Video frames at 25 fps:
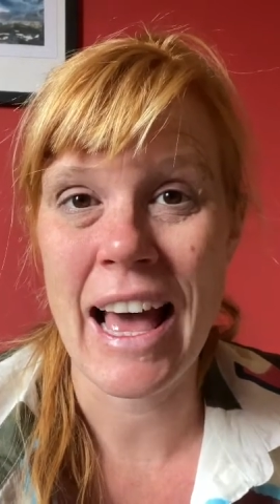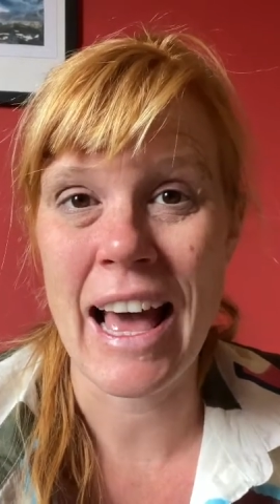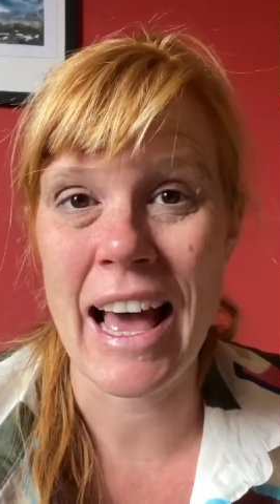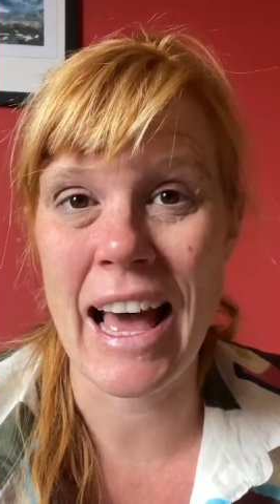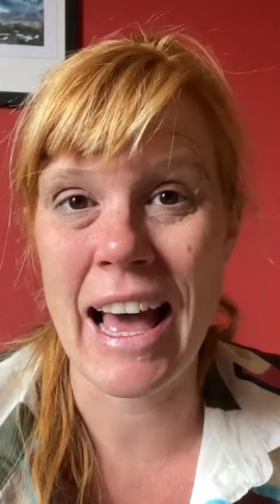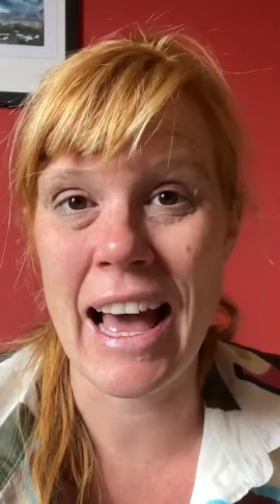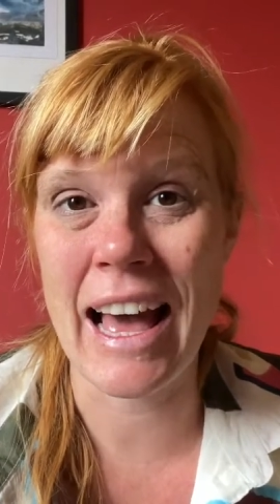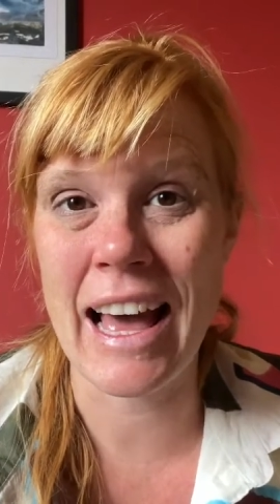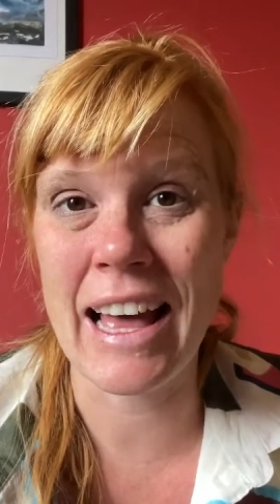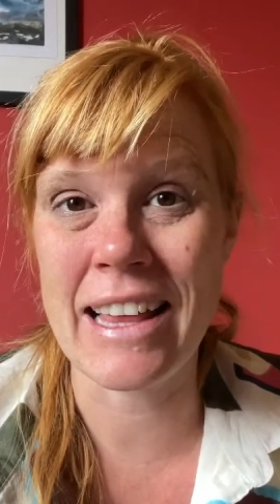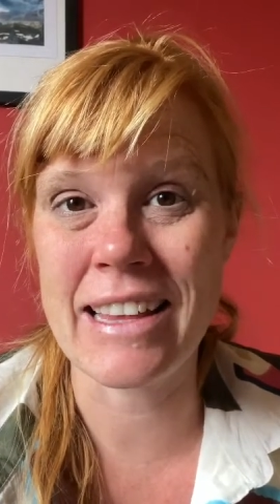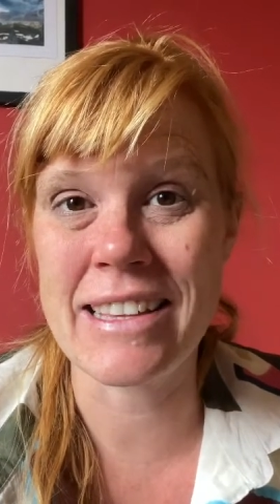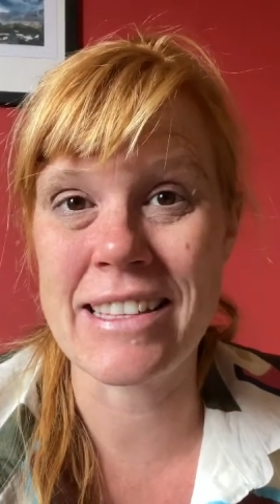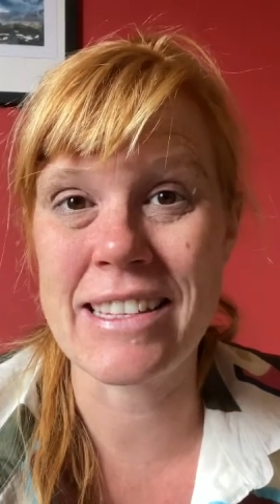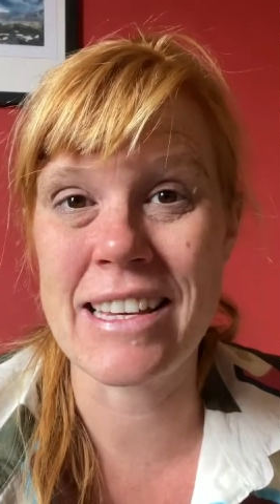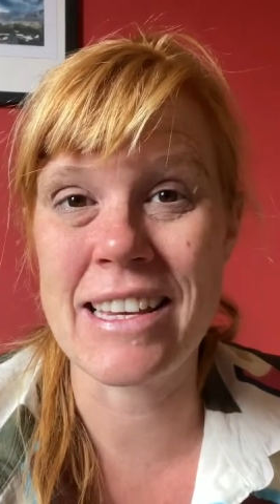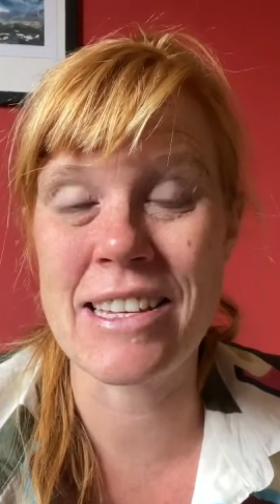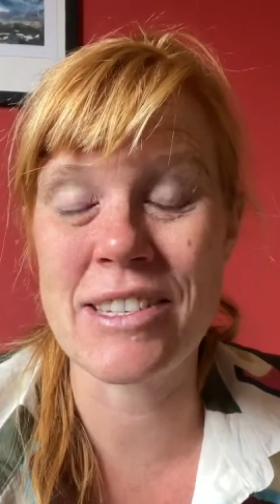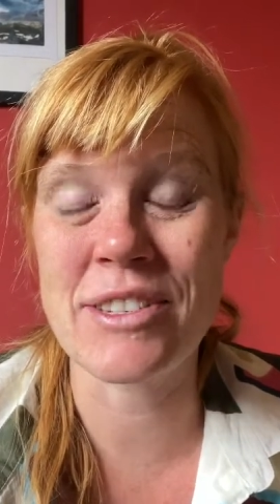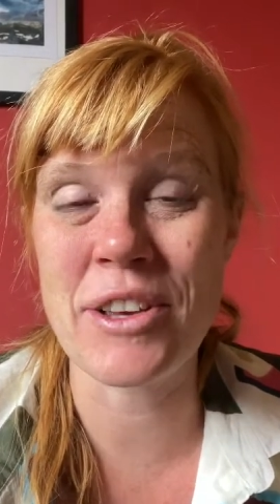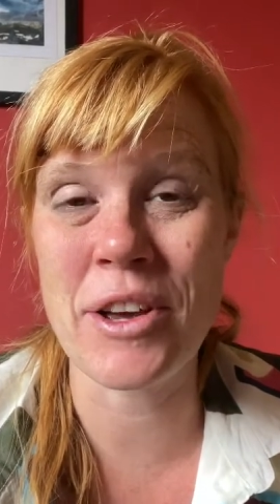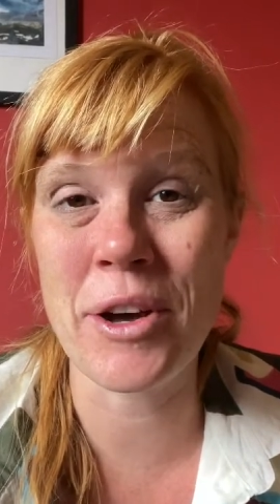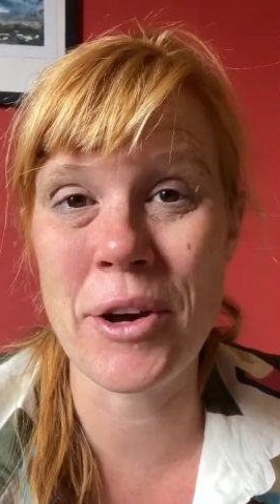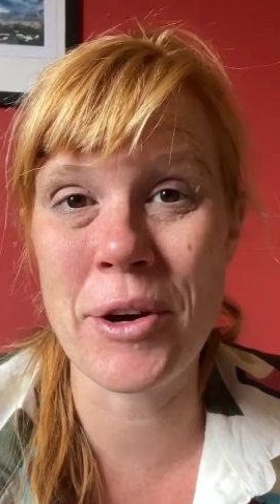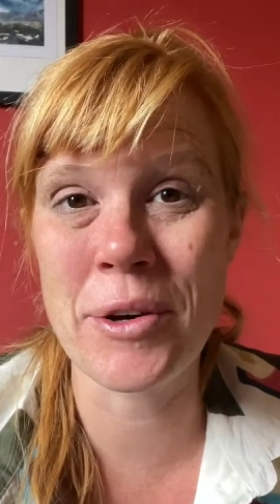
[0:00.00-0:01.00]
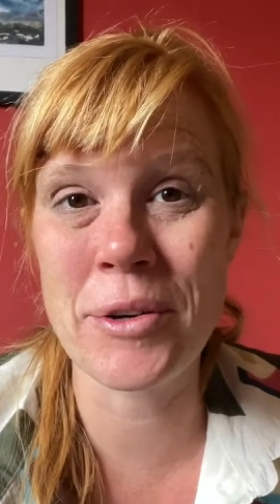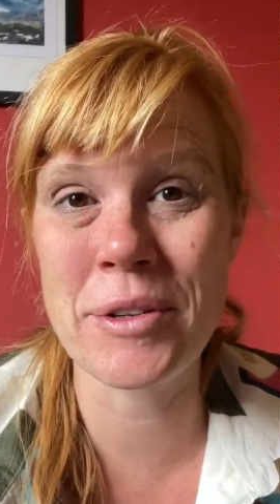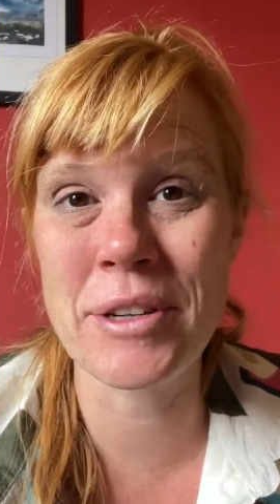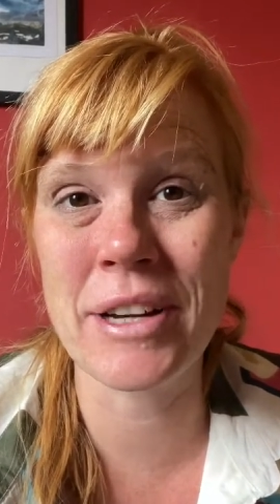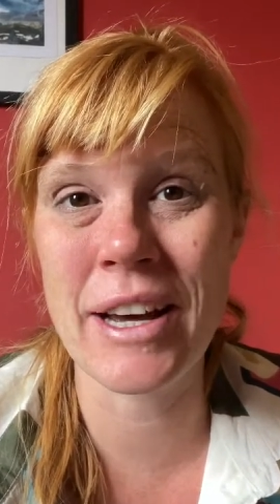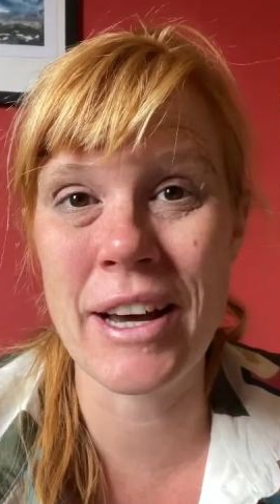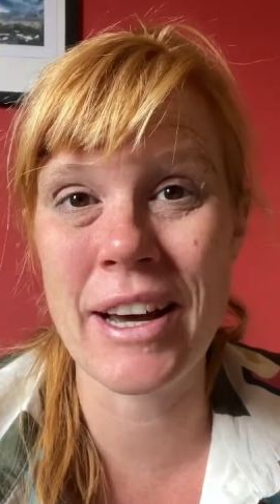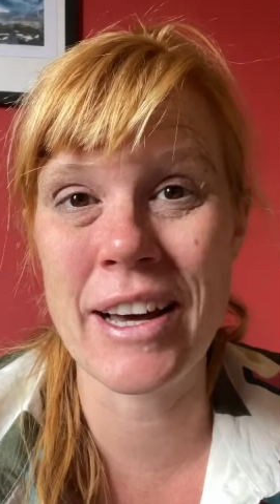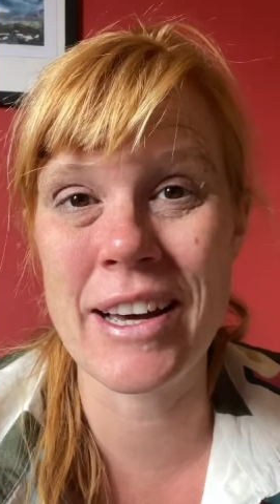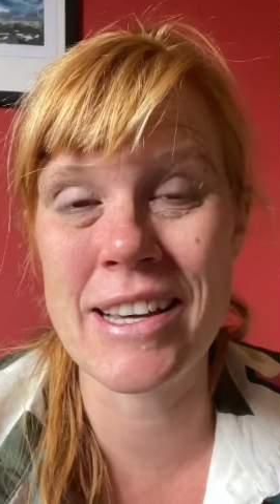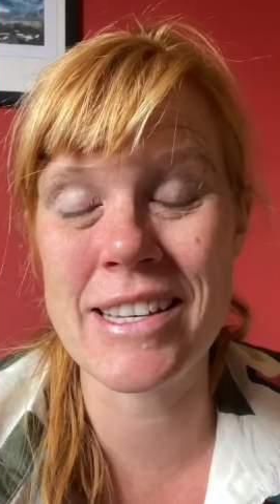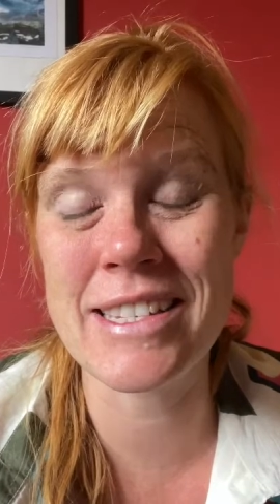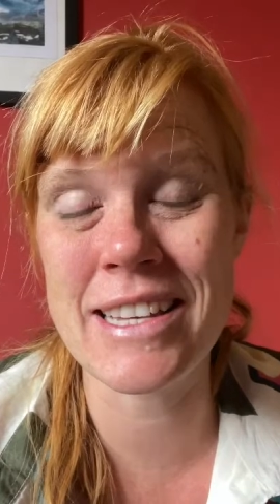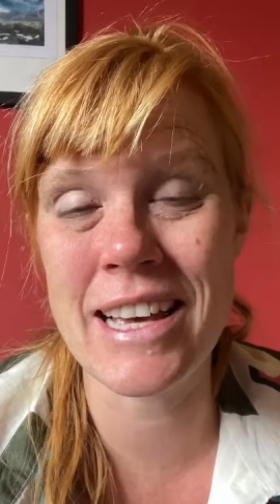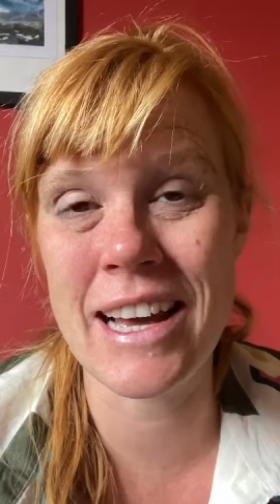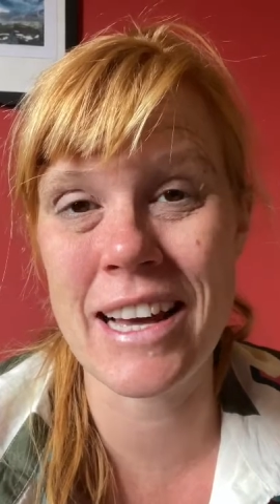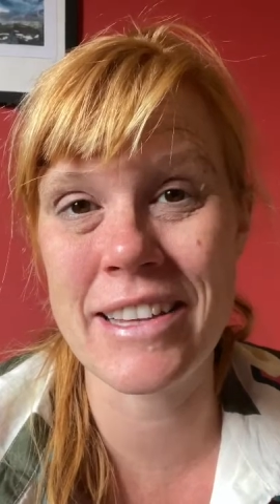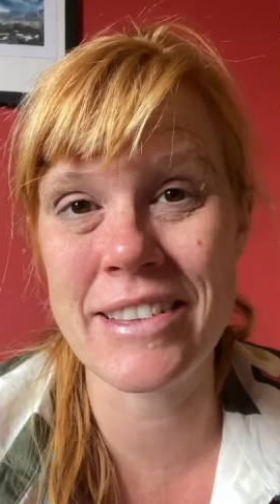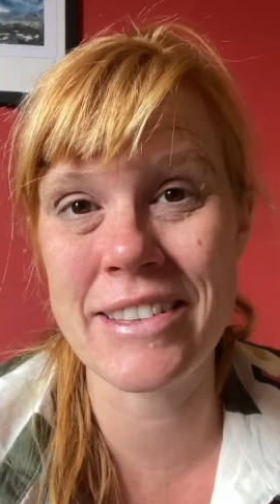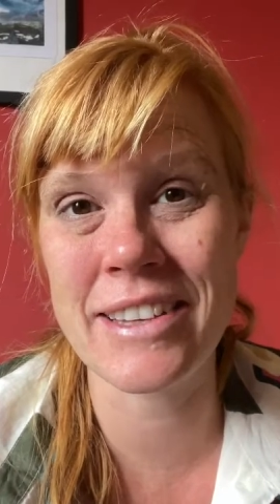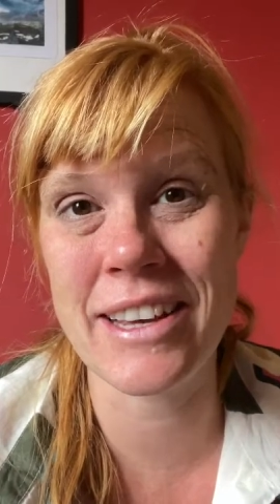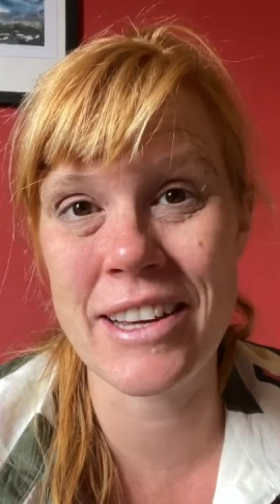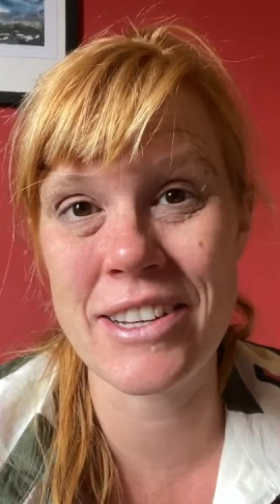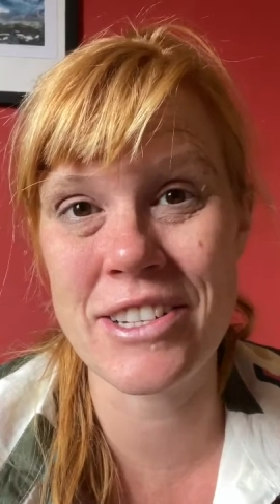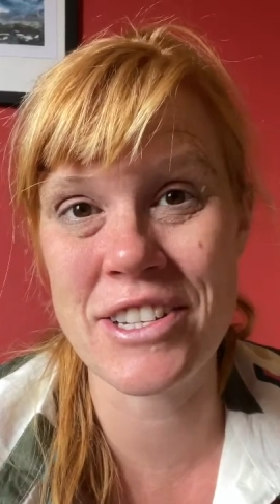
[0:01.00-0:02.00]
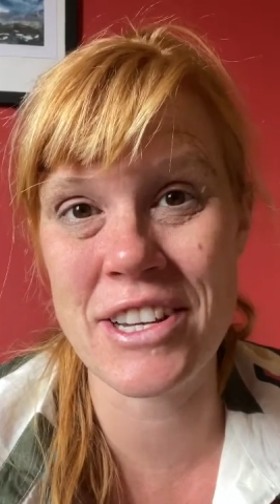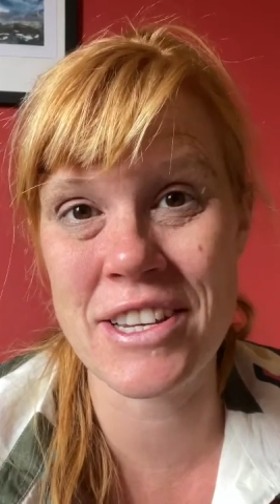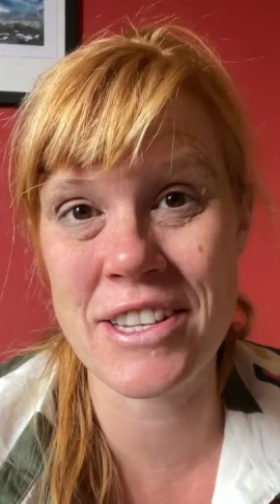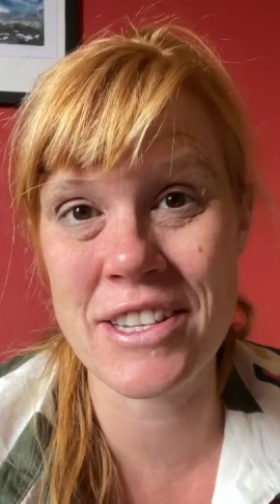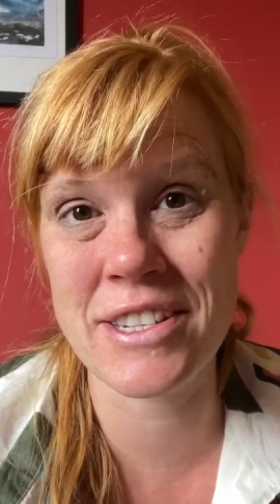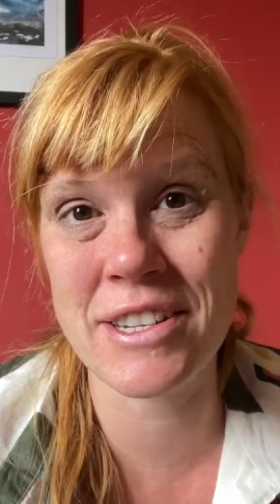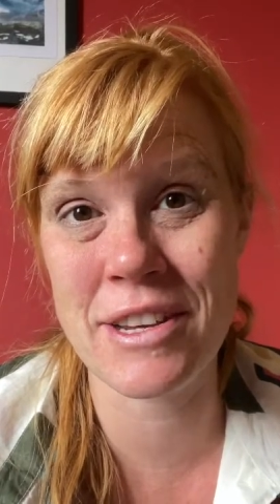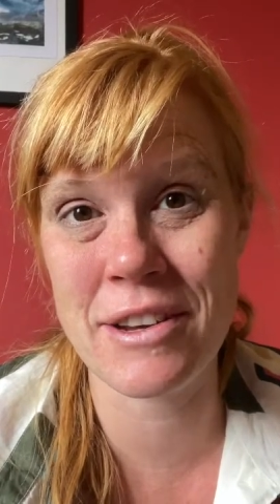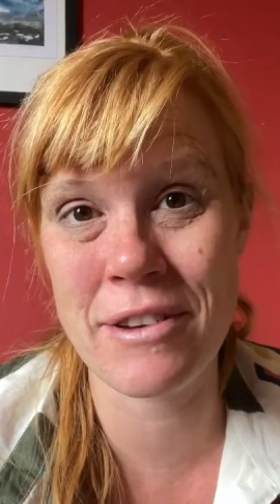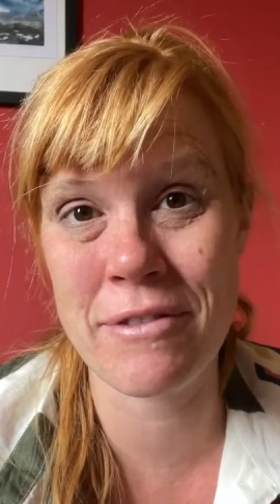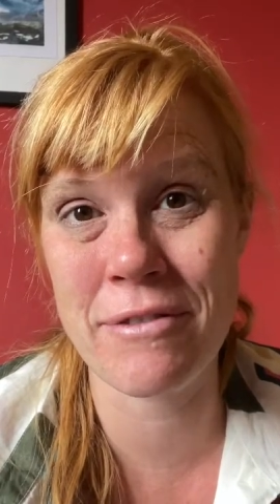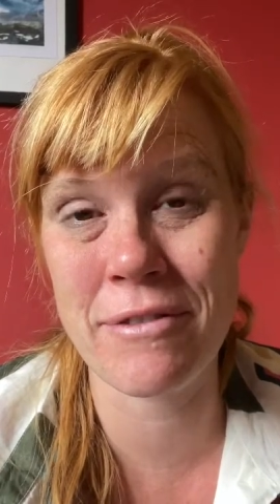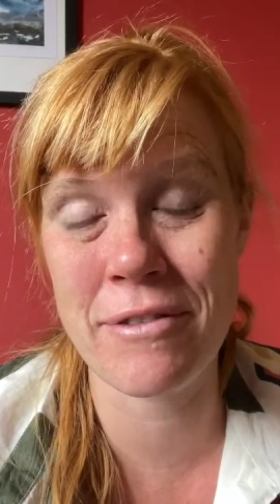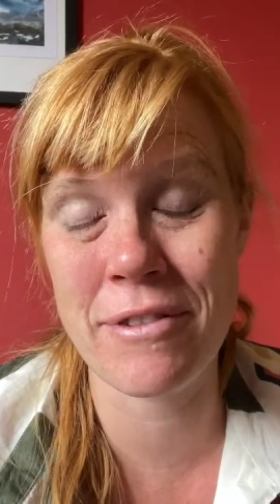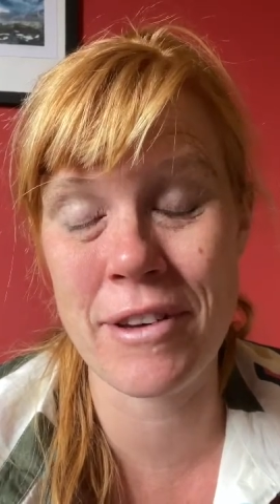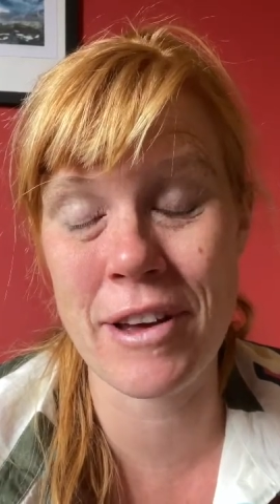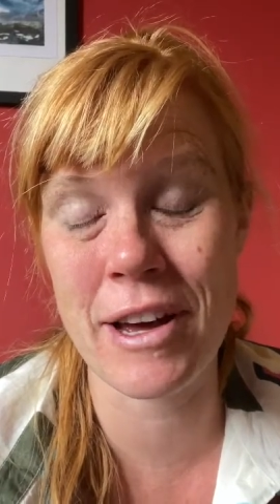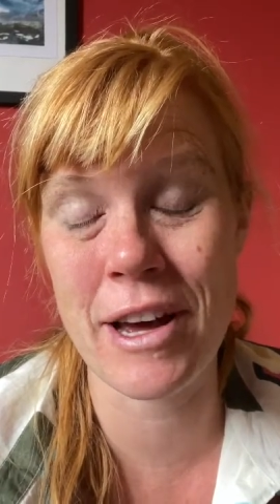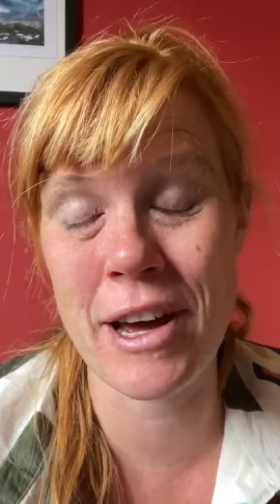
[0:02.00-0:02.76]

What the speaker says: and his owner has had digestive